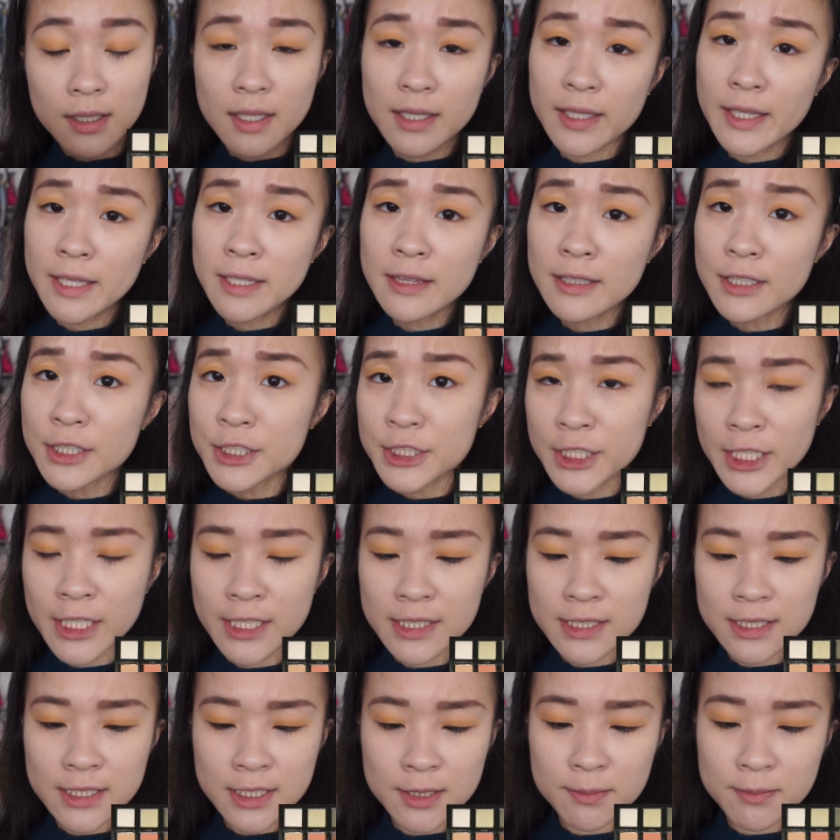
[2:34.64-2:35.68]
Again, the
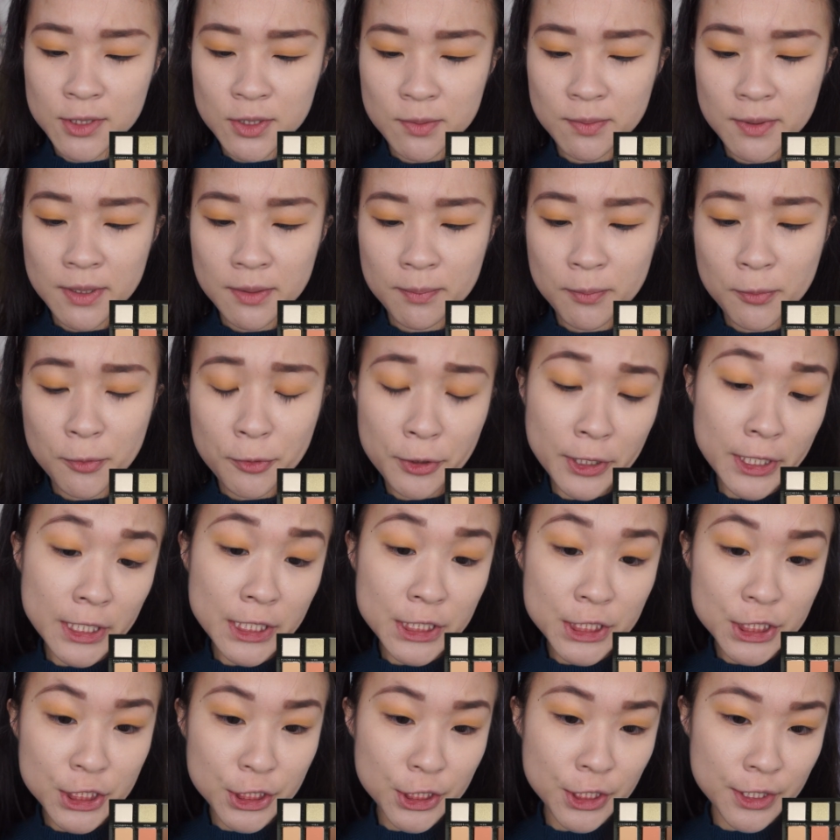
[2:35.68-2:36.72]
shade seems to be pretty
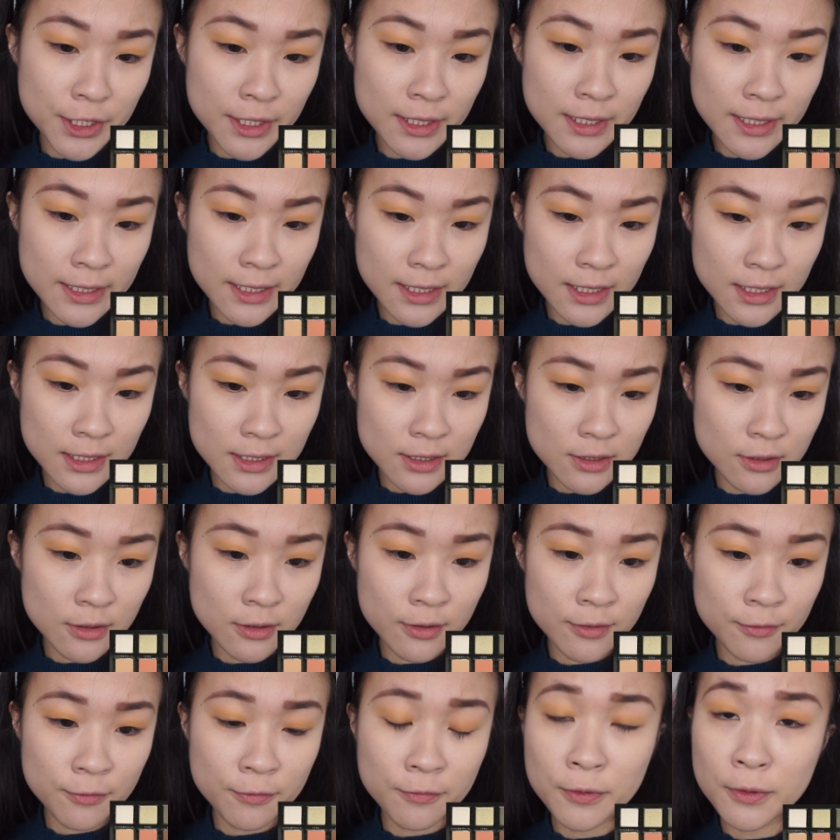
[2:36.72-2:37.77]
sheer, like it is
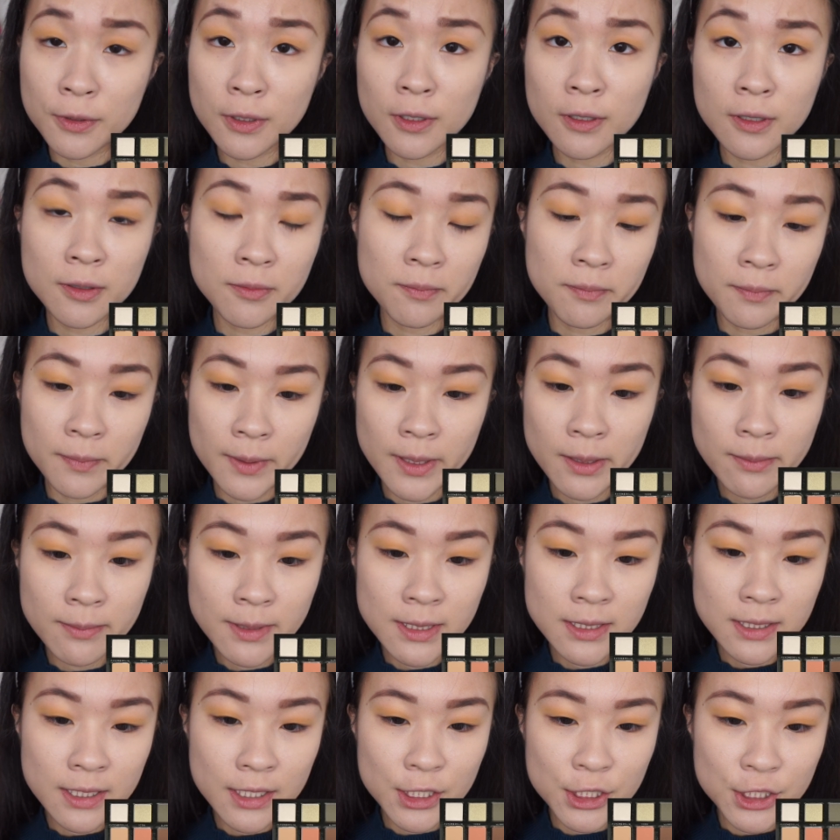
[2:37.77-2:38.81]
not full on
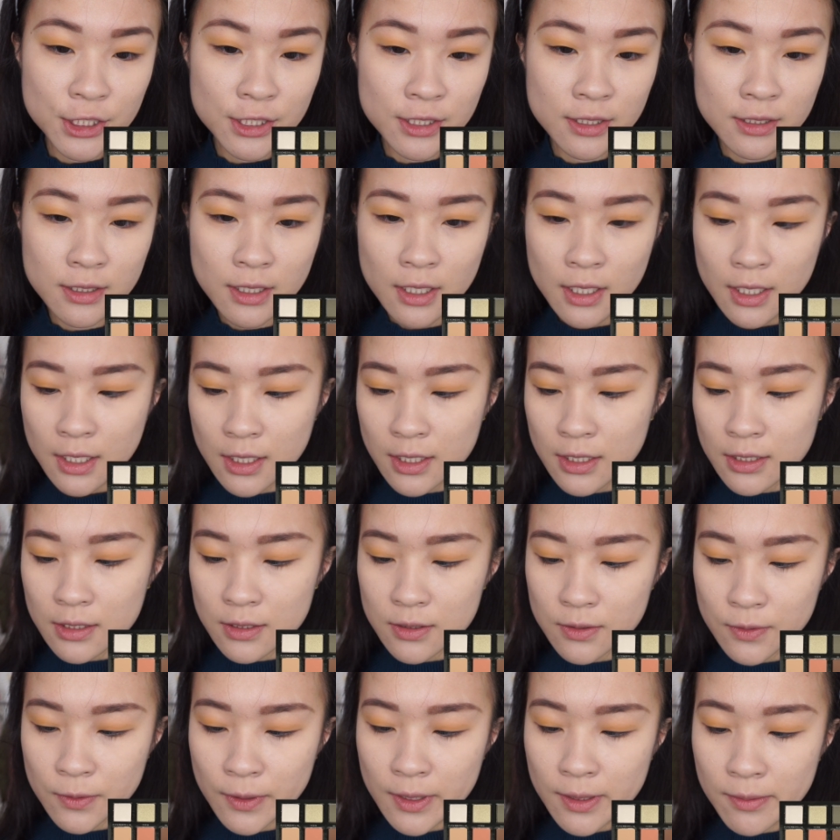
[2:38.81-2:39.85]
pigmentation,
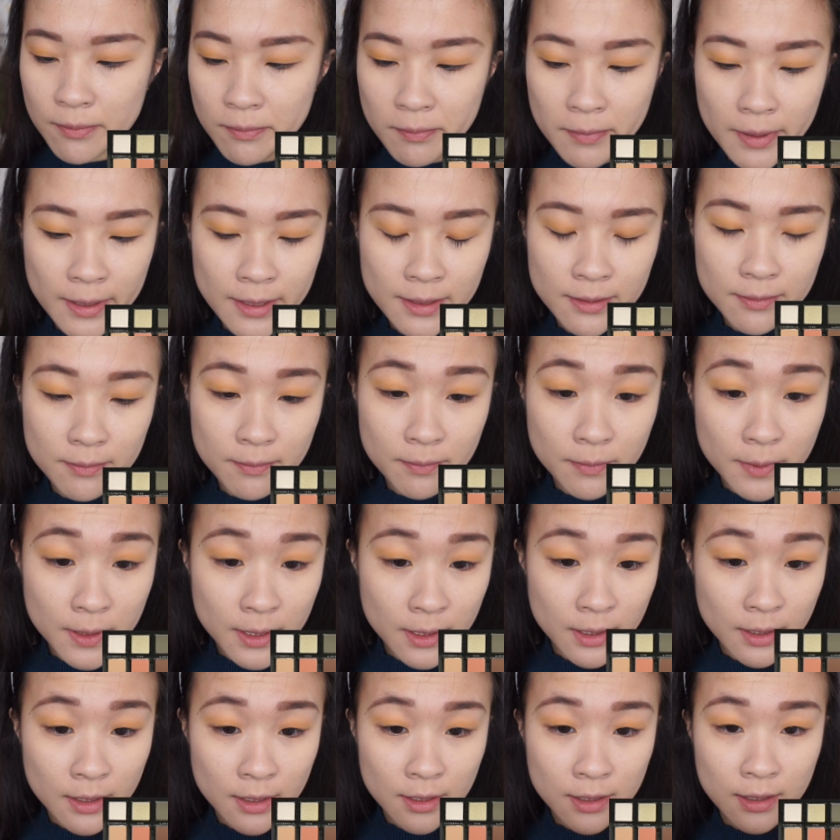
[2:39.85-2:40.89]
so it might
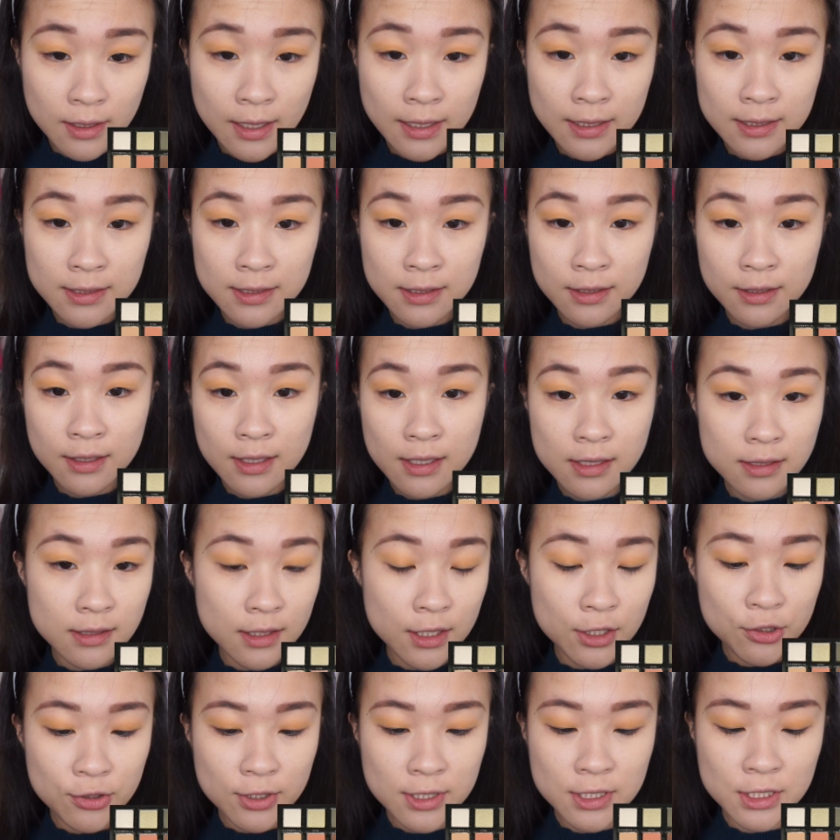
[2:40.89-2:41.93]
be nicer as
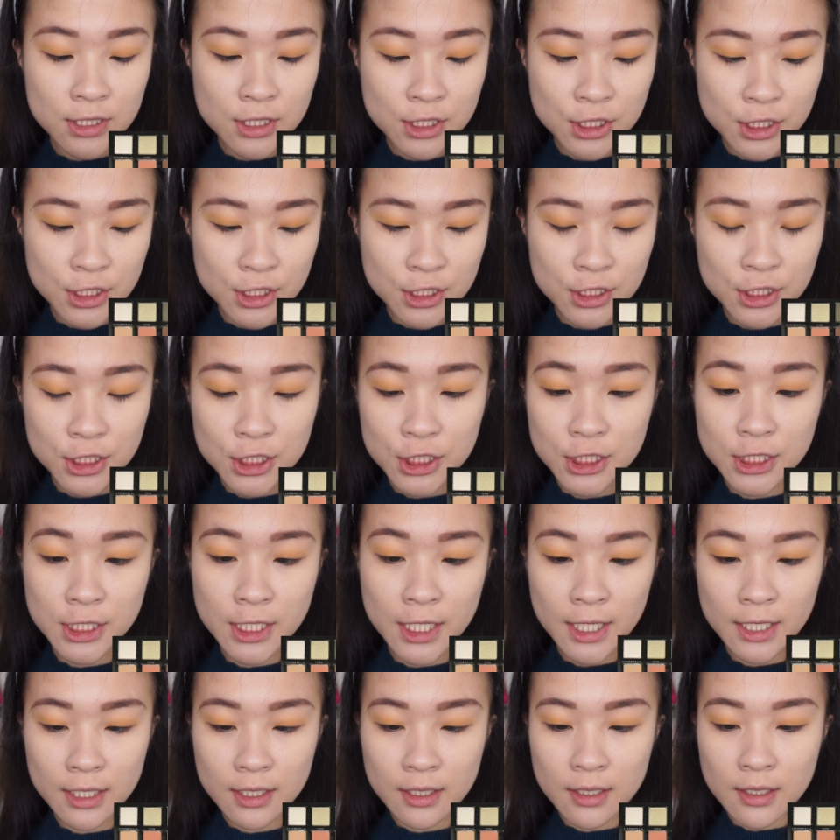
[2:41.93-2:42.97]
a transition
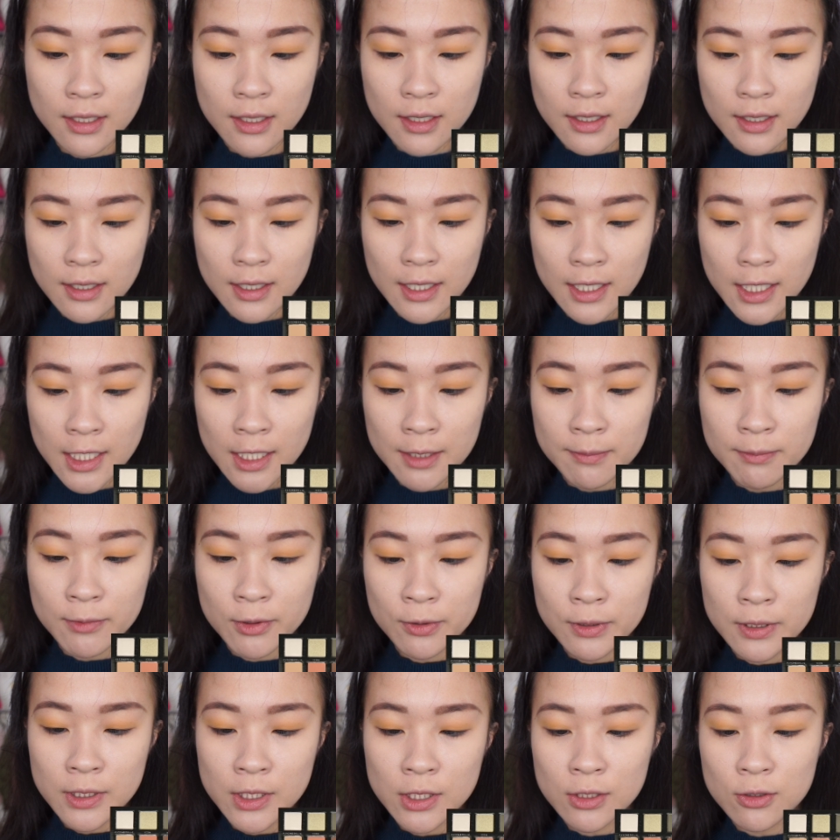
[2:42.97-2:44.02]
shade. I'm
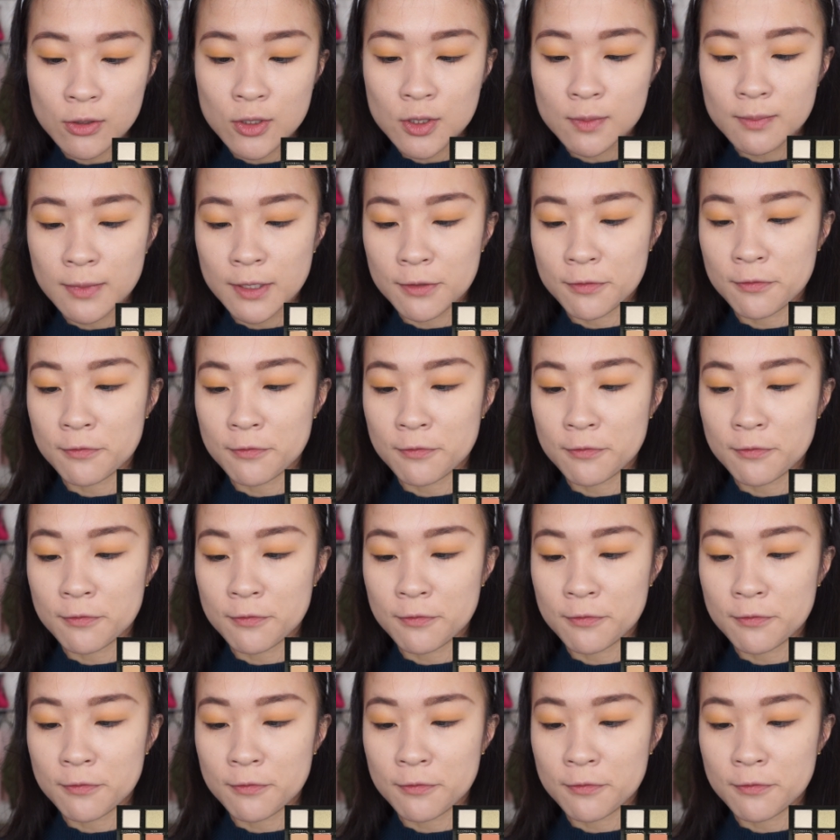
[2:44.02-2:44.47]
going to use my